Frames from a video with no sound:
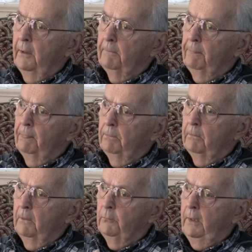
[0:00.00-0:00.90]
out
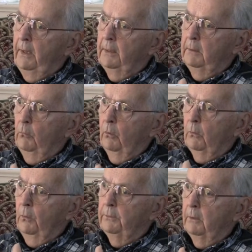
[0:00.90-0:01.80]
if we had any
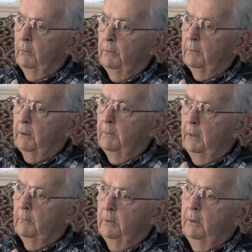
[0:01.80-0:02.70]
more on there. We, the
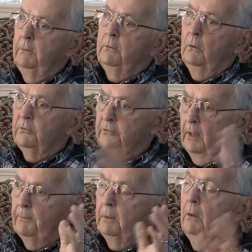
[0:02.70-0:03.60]
command would don't
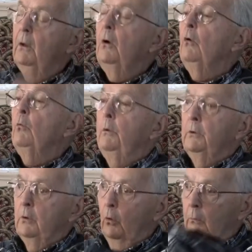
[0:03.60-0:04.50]
stop it. We
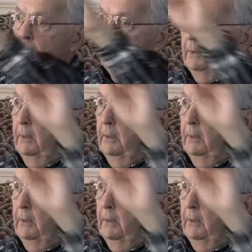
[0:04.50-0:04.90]
would go around